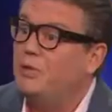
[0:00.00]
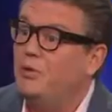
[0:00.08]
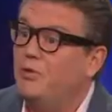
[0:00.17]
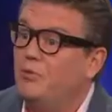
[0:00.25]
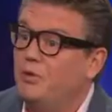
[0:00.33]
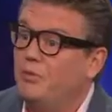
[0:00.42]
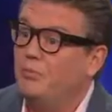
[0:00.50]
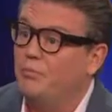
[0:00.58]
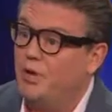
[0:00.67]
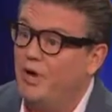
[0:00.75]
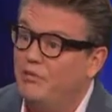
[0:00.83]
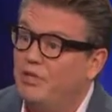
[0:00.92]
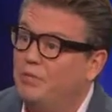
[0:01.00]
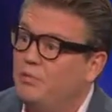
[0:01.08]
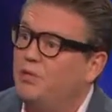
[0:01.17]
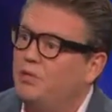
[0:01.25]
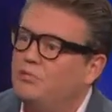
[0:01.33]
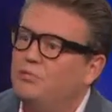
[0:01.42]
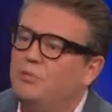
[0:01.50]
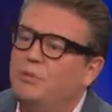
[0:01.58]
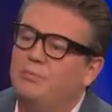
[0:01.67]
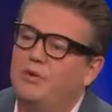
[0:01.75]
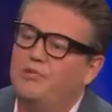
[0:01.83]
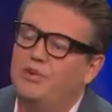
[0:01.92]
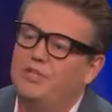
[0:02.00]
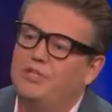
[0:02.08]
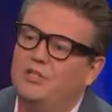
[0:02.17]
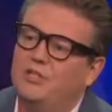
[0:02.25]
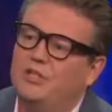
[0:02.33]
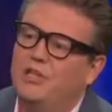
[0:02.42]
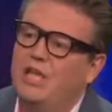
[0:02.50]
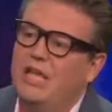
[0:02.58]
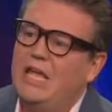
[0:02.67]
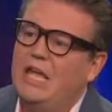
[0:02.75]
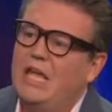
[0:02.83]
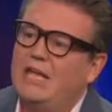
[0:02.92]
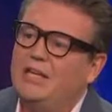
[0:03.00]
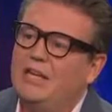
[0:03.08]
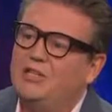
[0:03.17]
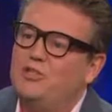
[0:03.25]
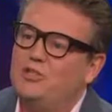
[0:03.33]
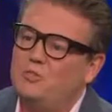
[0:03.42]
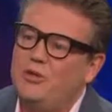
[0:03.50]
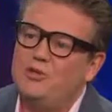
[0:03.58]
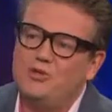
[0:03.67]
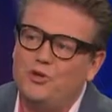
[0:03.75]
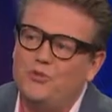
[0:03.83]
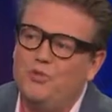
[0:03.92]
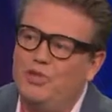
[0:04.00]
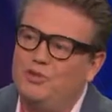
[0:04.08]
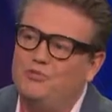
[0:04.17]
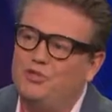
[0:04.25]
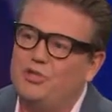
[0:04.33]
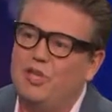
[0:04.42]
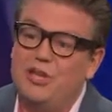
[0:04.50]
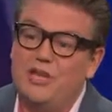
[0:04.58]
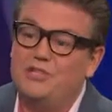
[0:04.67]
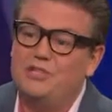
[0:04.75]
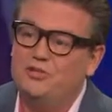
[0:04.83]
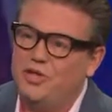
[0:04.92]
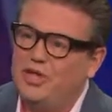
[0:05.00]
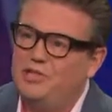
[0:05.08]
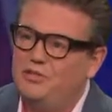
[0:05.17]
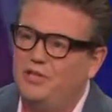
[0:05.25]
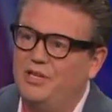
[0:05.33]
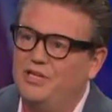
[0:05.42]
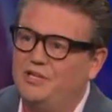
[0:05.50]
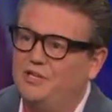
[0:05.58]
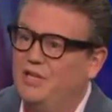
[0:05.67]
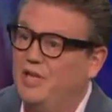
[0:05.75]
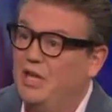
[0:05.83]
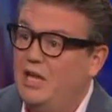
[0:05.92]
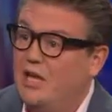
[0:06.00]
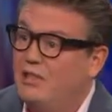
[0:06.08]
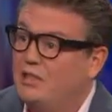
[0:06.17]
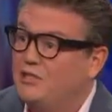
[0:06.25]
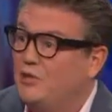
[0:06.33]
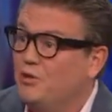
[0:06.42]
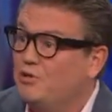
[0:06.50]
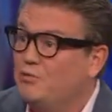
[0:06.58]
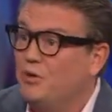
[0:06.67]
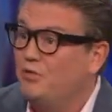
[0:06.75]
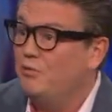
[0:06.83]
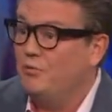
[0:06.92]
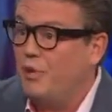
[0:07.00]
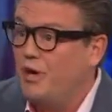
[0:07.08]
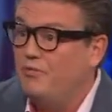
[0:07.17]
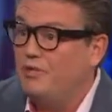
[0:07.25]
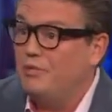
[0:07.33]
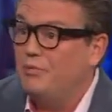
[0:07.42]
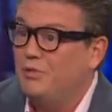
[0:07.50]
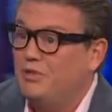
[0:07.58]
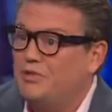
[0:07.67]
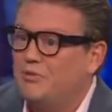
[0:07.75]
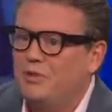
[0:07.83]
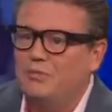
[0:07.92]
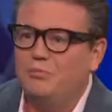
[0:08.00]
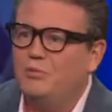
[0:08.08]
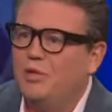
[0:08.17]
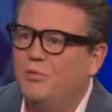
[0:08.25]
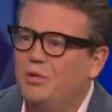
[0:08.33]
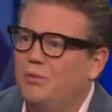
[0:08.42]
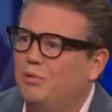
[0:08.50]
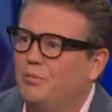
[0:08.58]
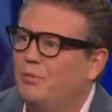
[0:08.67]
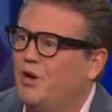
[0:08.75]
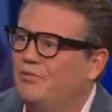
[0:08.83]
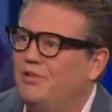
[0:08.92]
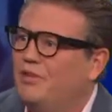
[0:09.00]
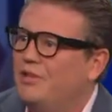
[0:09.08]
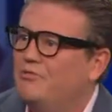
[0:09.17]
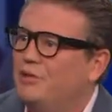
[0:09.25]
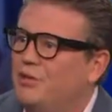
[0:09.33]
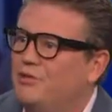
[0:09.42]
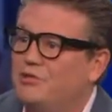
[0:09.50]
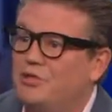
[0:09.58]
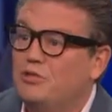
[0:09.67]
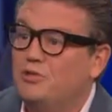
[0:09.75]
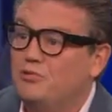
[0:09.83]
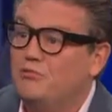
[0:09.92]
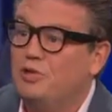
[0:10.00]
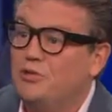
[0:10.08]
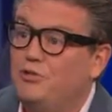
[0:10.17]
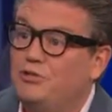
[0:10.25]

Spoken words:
only privately, but it could also be professionally. And just by showing the interest can actually change things. And this goes as well privately, because I mean, there are people privately that drain you